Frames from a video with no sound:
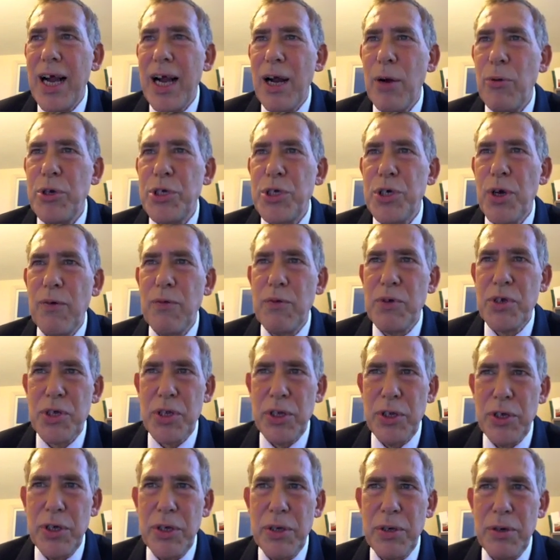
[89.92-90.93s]
which
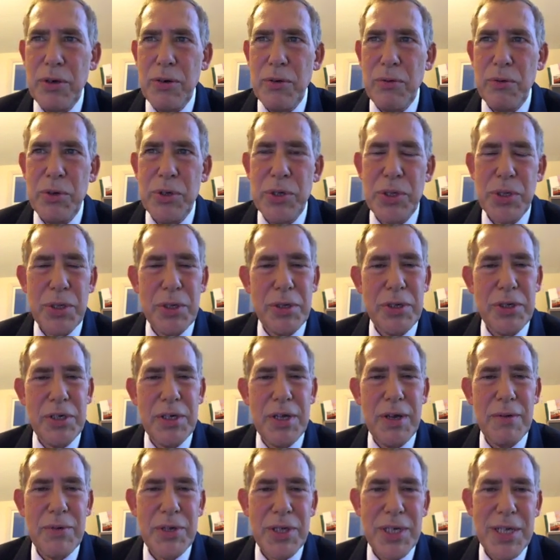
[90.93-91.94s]
obviously was
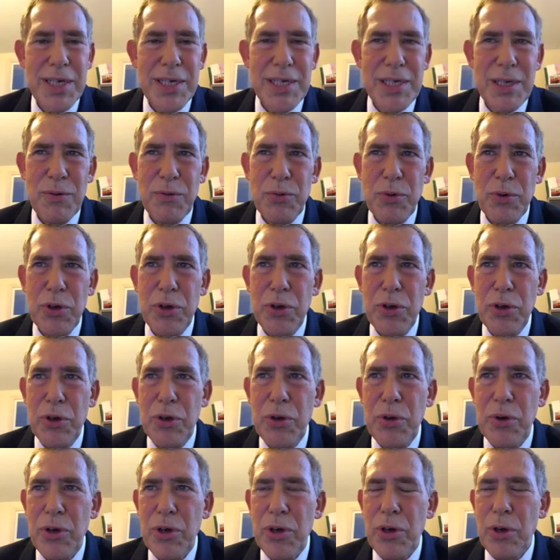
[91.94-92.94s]
devastating for
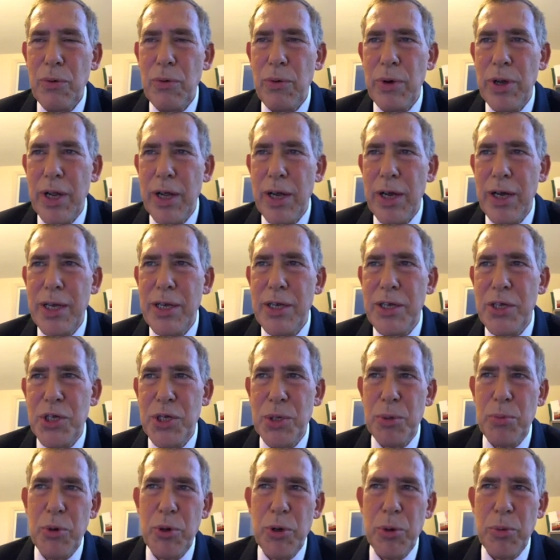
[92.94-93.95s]
her when I
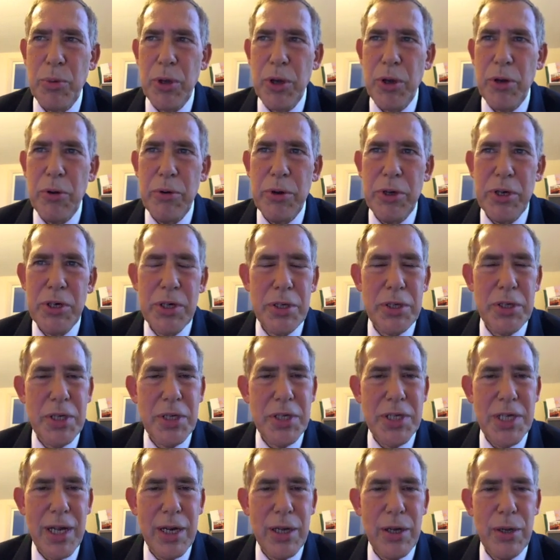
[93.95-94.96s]
summoned up the courage to
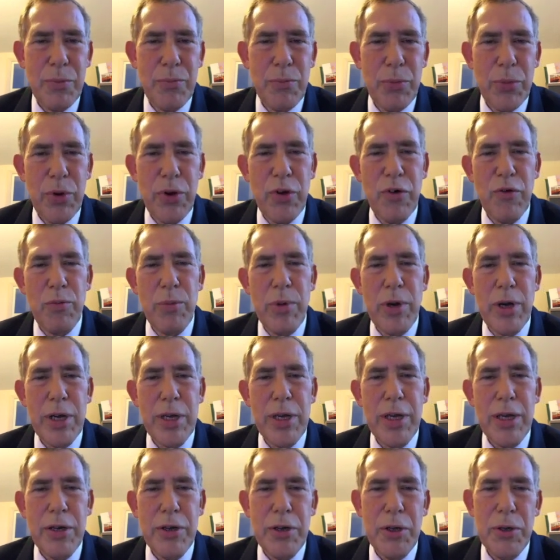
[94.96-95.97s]
tell her of
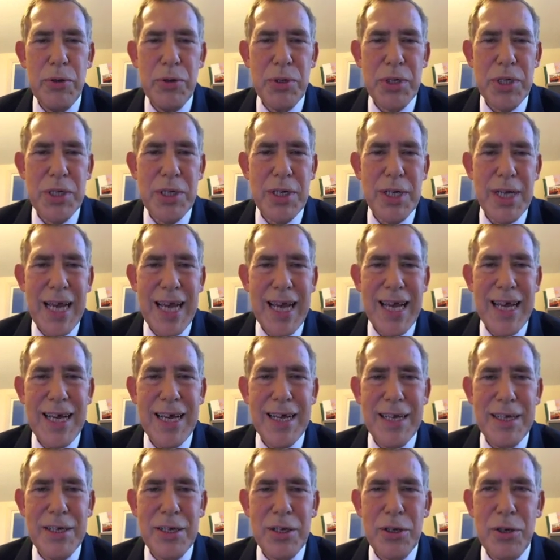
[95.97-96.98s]
my news
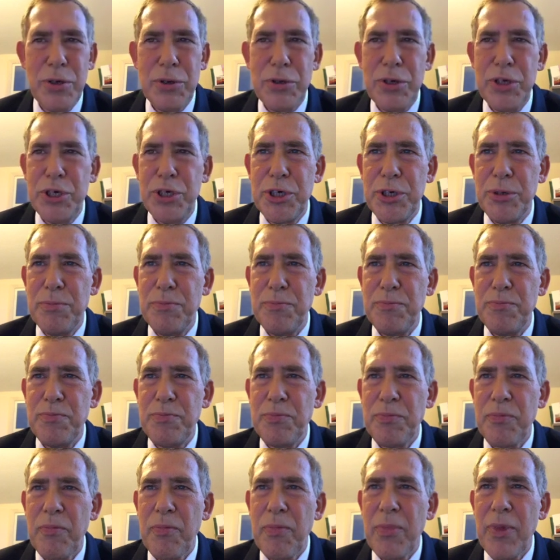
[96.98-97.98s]
and condition.
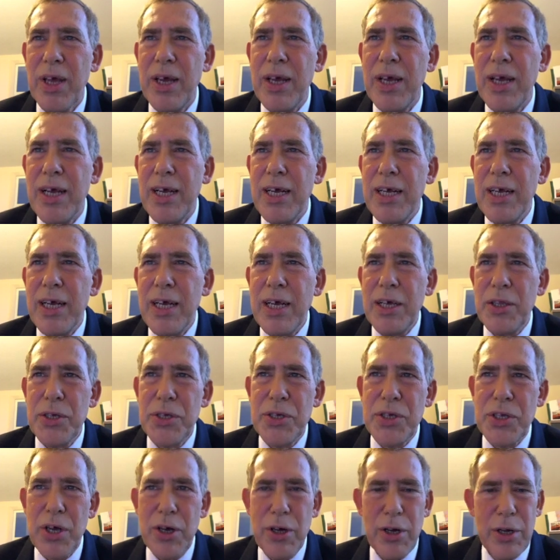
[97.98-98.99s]
At
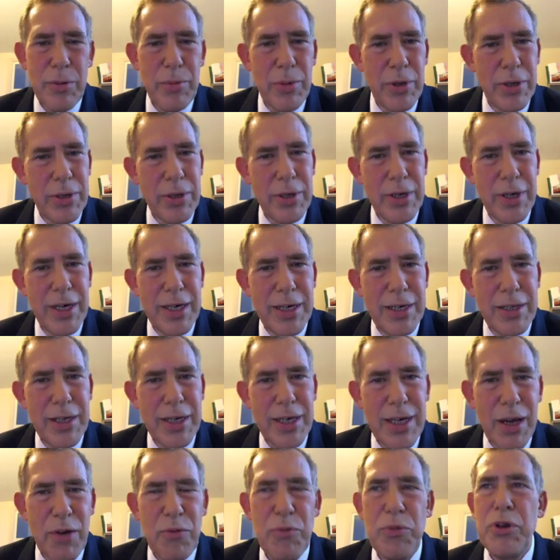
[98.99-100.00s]
this time, the
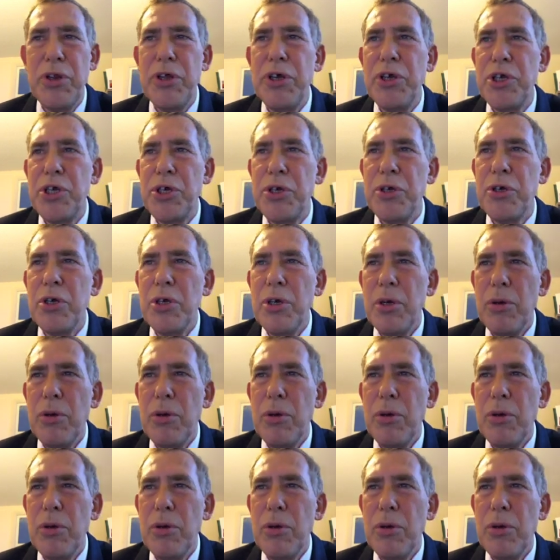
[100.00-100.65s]
Cavendish